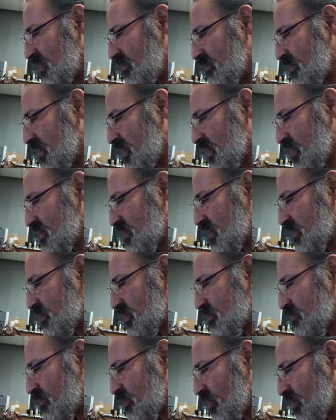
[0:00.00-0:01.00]
because he
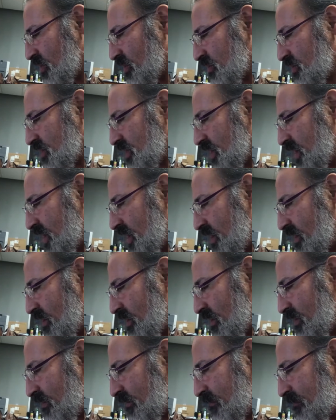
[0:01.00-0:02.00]
was prone to err.